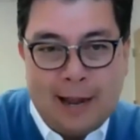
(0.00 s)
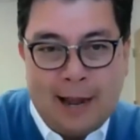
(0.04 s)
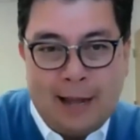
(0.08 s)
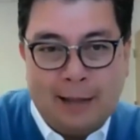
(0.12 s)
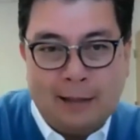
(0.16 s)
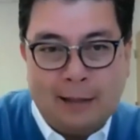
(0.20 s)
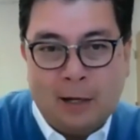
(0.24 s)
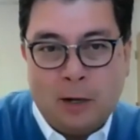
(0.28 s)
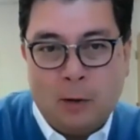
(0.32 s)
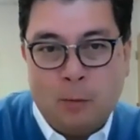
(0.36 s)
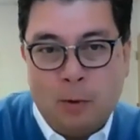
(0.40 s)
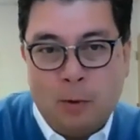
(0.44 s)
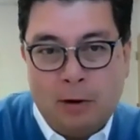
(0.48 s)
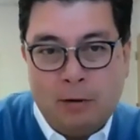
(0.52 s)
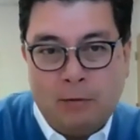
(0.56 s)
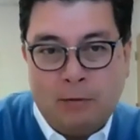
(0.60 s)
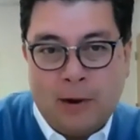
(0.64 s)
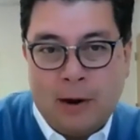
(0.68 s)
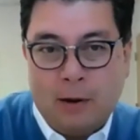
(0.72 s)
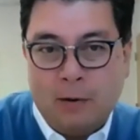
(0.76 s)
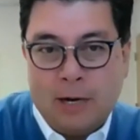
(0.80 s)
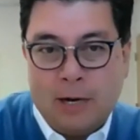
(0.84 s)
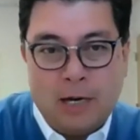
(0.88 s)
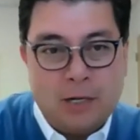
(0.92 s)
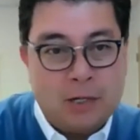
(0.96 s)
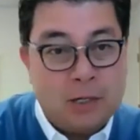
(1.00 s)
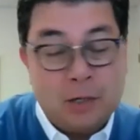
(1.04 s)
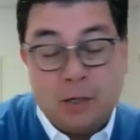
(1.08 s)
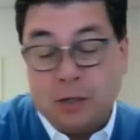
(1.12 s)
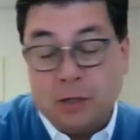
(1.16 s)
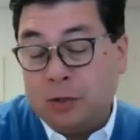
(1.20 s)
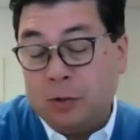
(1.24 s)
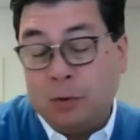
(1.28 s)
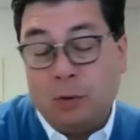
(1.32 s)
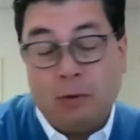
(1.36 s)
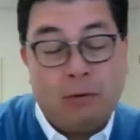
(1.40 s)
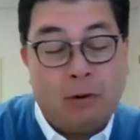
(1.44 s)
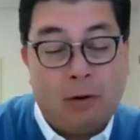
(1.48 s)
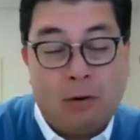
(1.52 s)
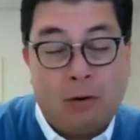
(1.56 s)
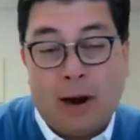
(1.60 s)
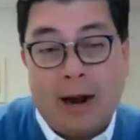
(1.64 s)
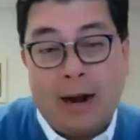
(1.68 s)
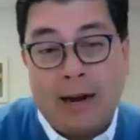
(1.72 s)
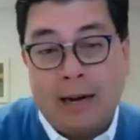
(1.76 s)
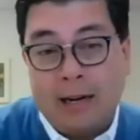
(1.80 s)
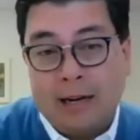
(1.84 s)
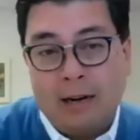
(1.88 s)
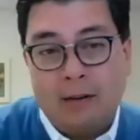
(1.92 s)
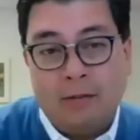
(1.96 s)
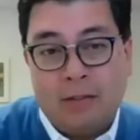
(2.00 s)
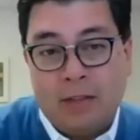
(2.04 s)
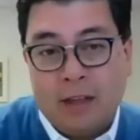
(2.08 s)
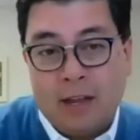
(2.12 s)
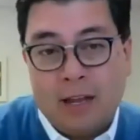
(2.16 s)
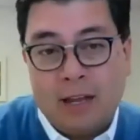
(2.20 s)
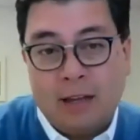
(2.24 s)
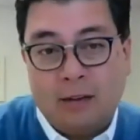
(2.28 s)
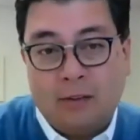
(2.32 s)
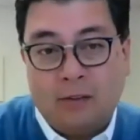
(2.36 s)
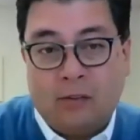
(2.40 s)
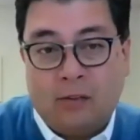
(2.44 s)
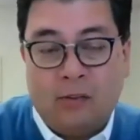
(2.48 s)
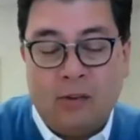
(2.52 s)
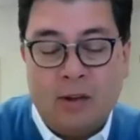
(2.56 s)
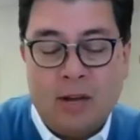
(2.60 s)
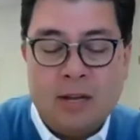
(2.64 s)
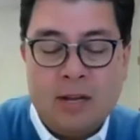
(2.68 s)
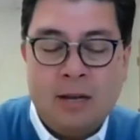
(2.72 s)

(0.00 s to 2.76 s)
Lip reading: at the Community Foundation to do a variety of things.